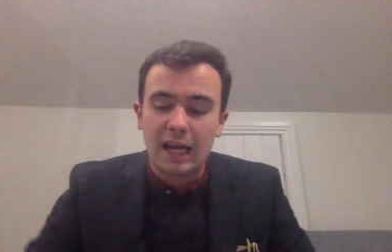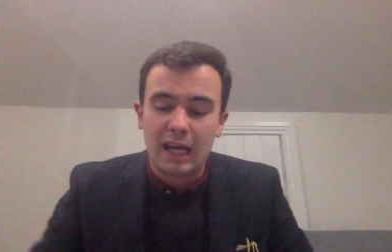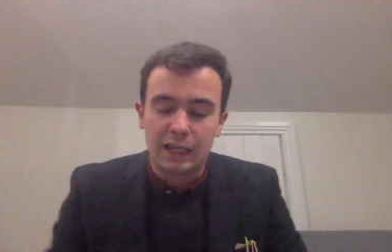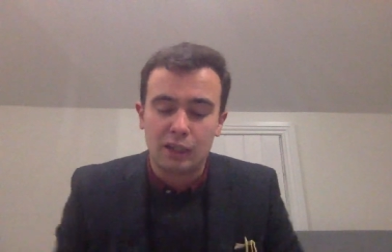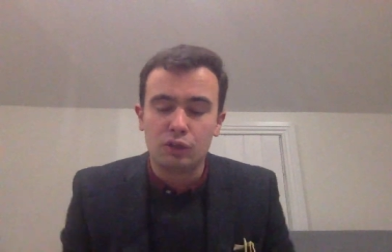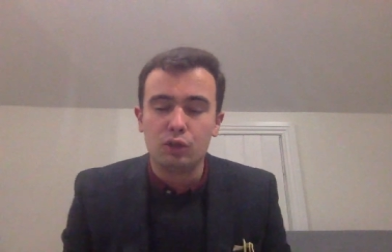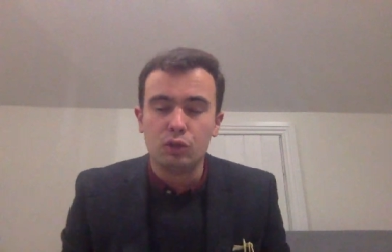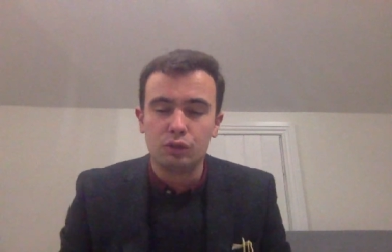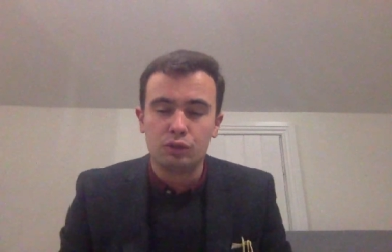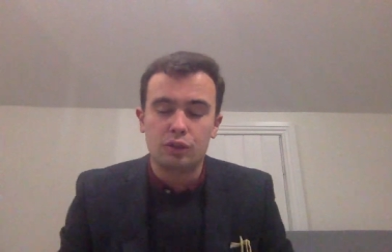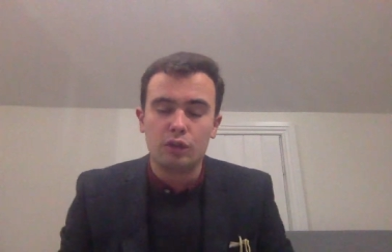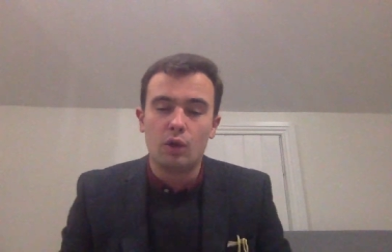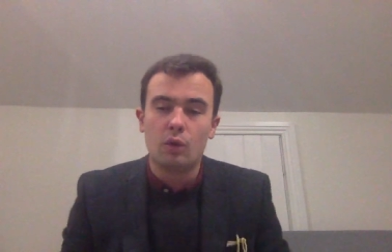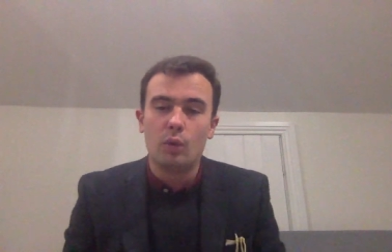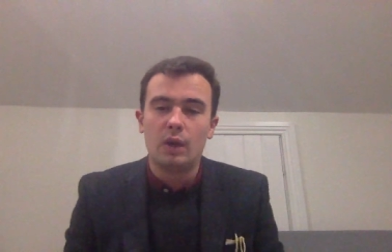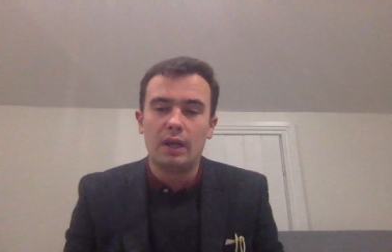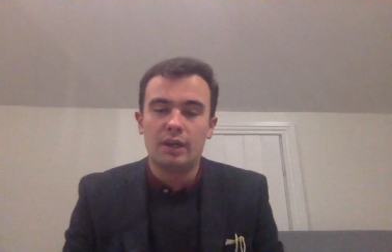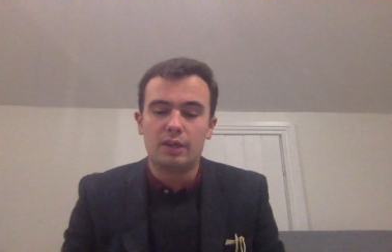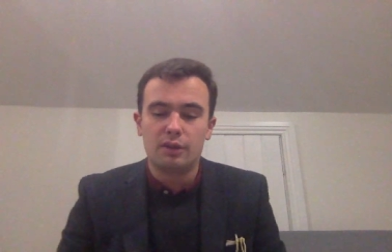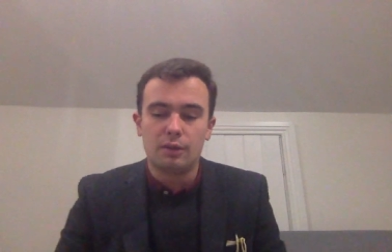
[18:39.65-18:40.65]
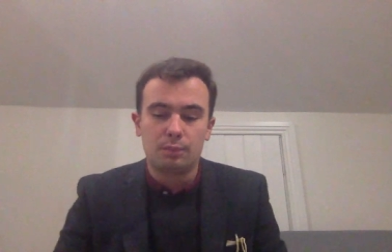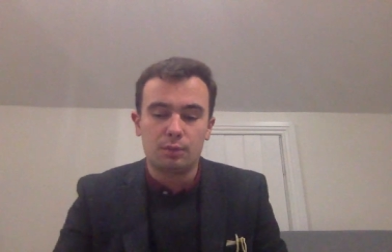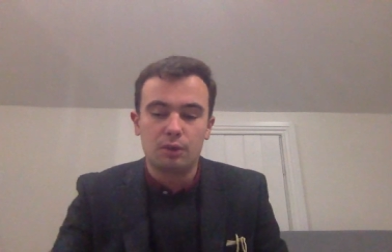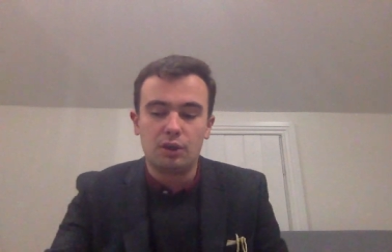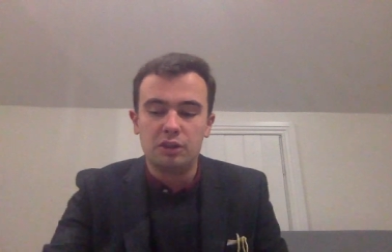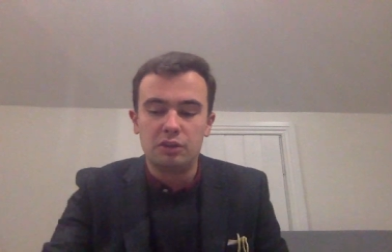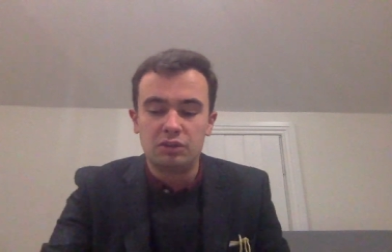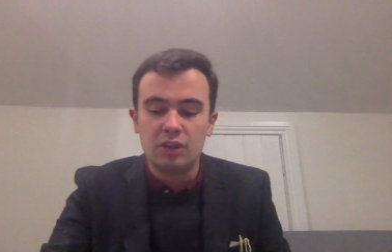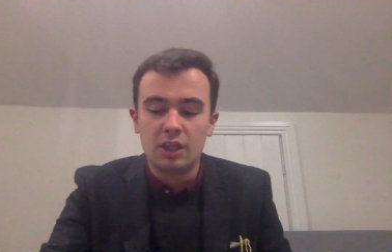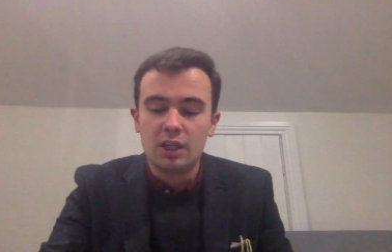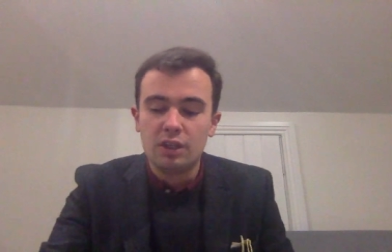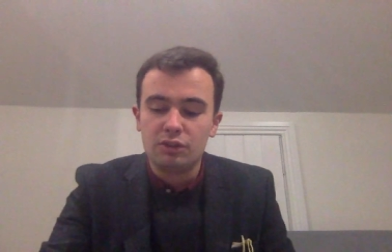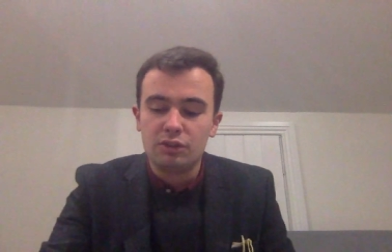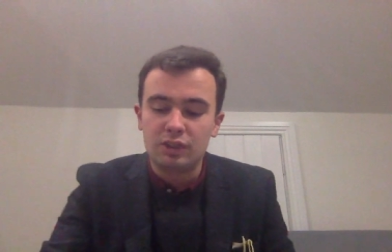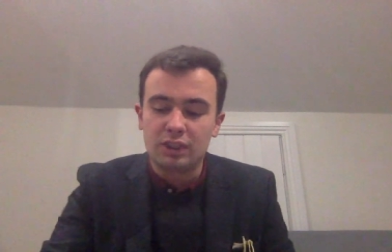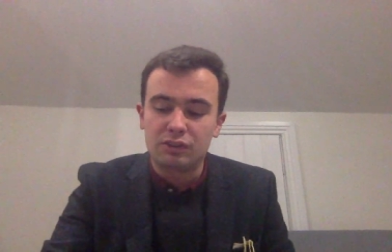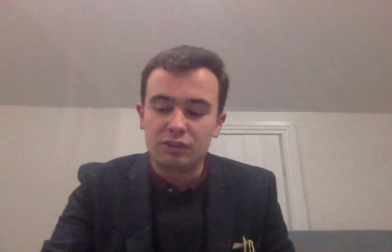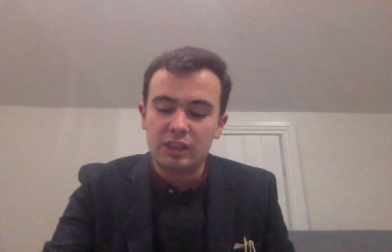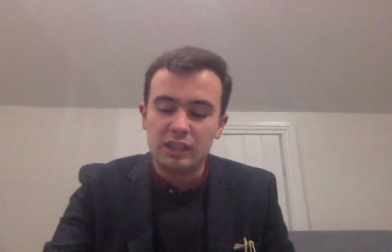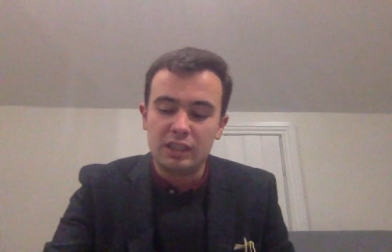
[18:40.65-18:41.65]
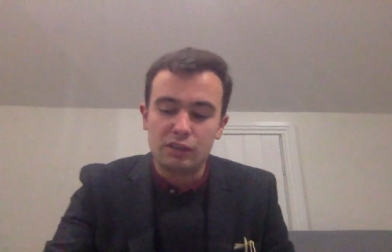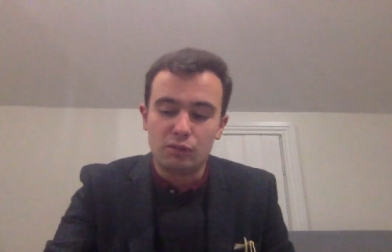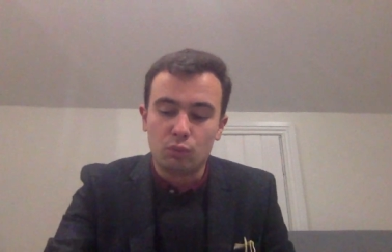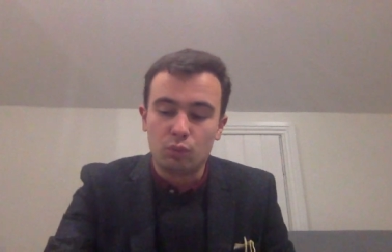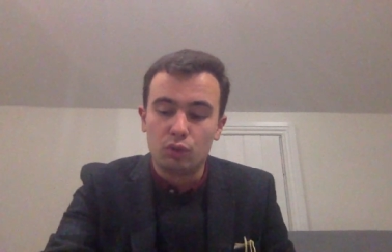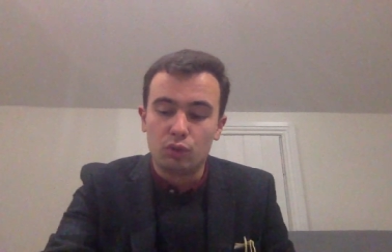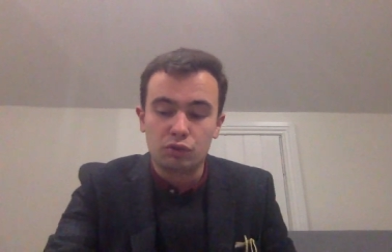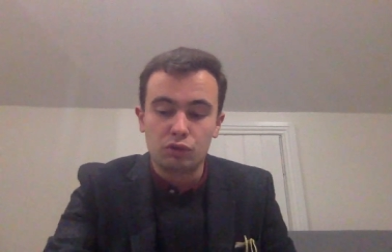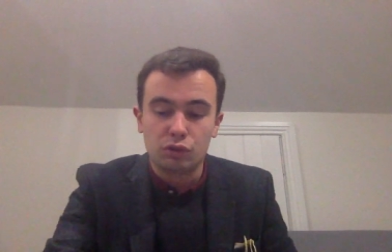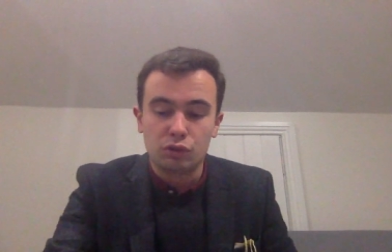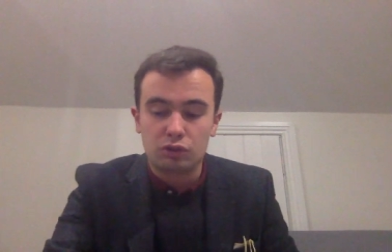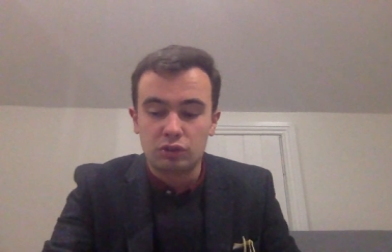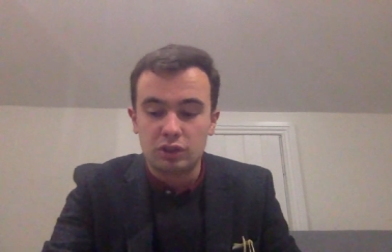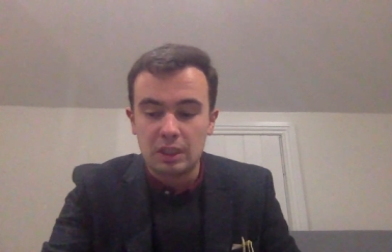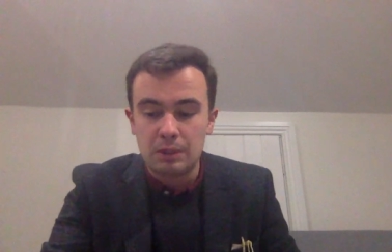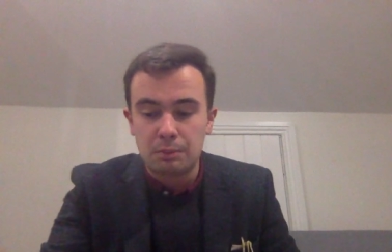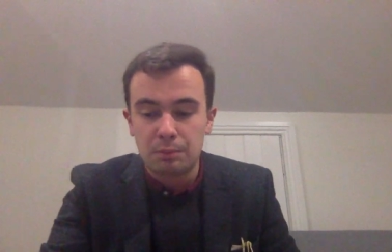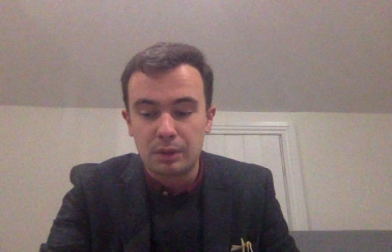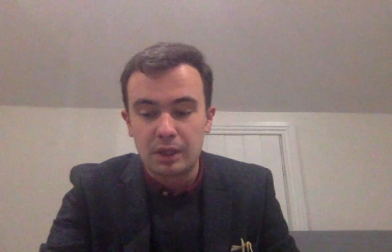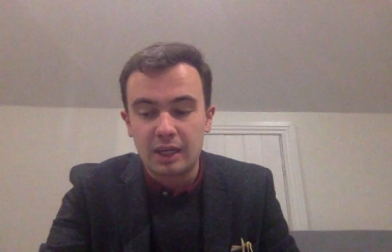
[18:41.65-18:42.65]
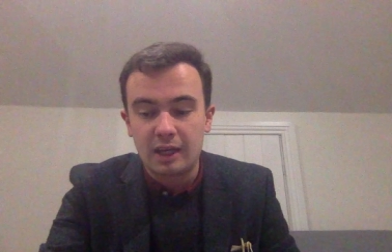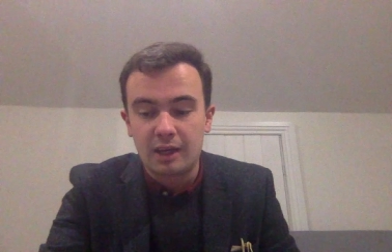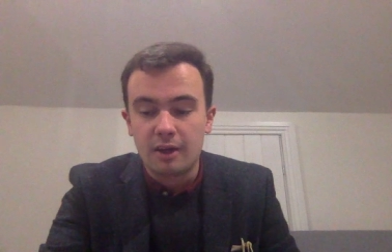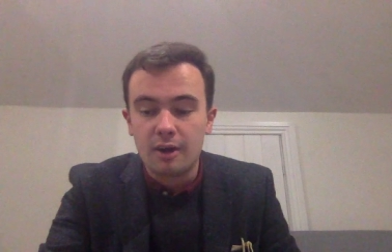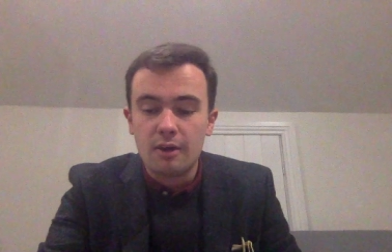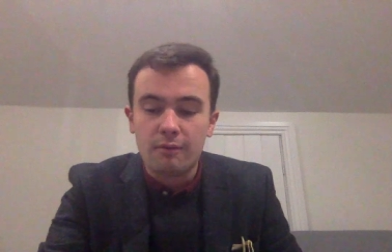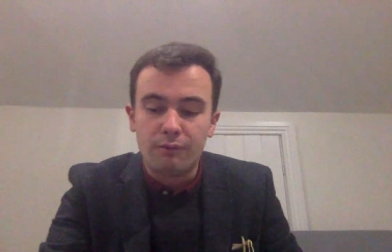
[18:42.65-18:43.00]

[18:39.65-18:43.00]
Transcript: and could go well at a price. 16 to 1 does seem big.